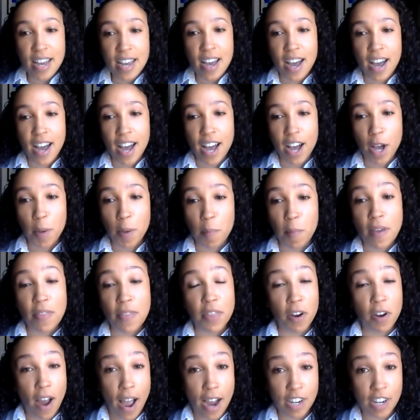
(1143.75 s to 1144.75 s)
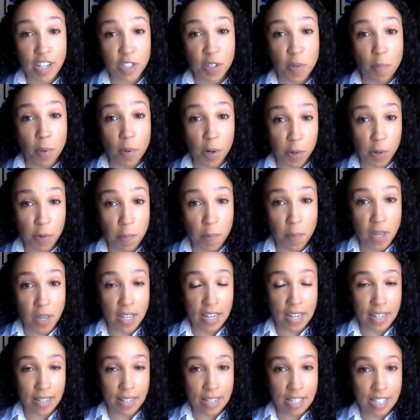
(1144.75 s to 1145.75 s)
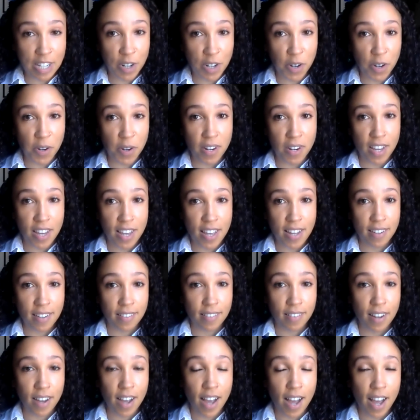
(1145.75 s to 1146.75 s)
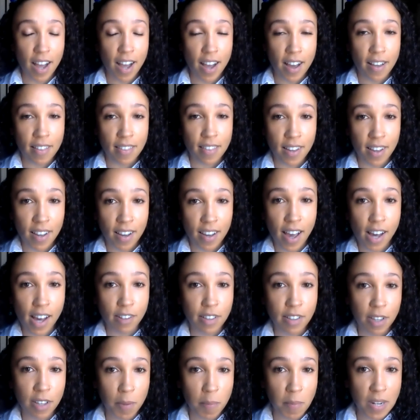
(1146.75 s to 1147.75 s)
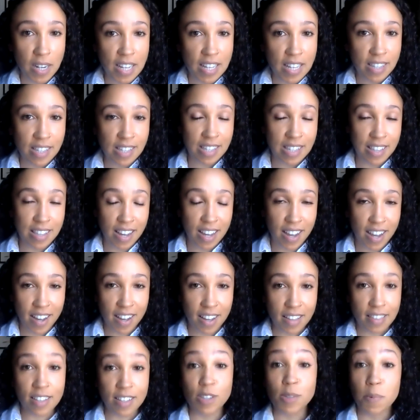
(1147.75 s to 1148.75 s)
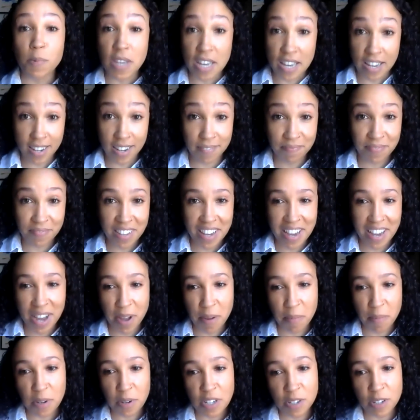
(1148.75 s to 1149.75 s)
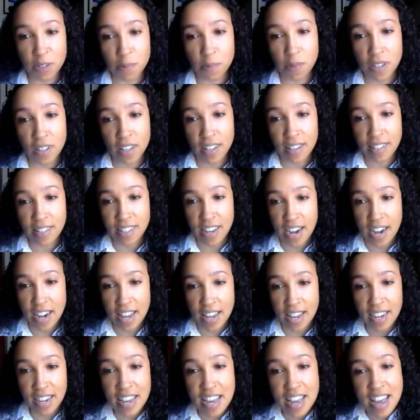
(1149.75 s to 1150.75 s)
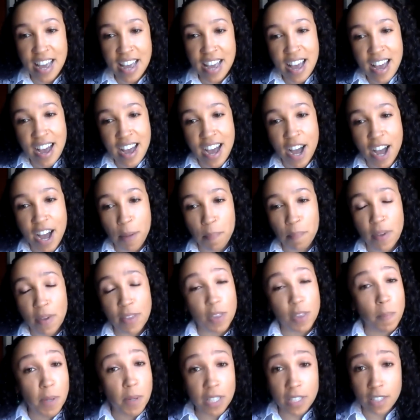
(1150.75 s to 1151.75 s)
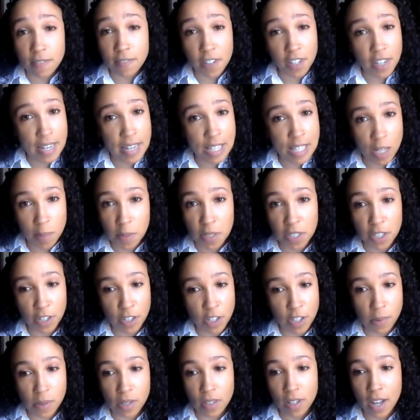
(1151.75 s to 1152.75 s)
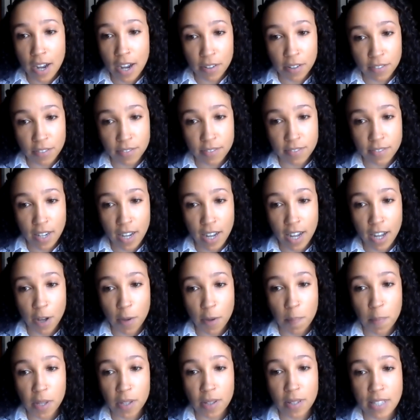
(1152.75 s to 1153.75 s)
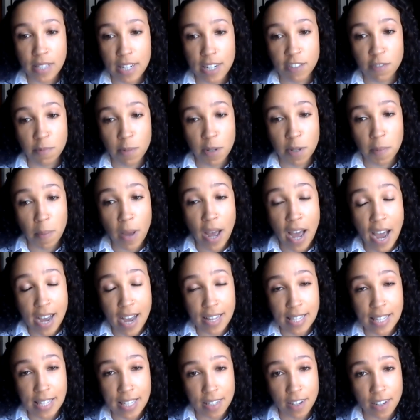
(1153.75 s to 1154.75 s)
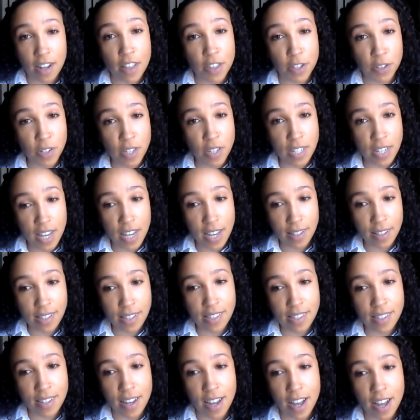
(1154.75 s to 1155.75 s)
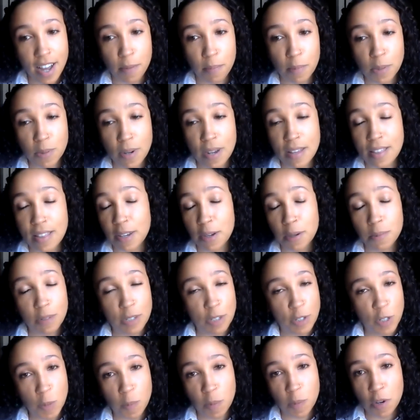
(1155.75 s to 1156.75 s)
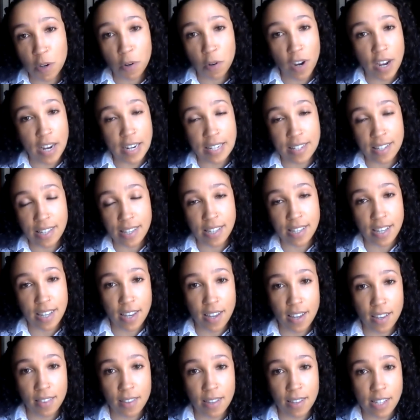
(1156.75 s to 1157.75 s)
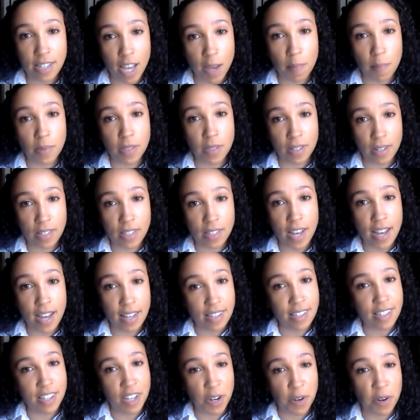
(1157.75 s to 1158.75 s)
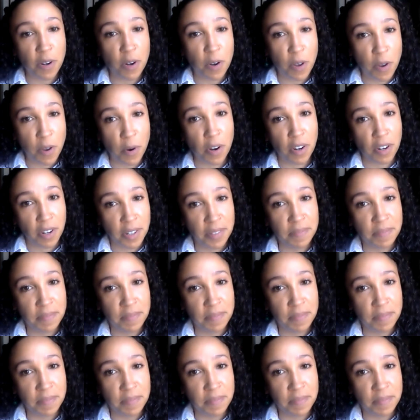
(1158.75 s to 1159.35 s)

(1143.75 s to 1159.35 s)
And they're actually both being considered in the health committees this week, which is really exciting. And the bill is very similar to a lot of bills that have been passed in other states. So I think it would just be great to see the same success here in New York.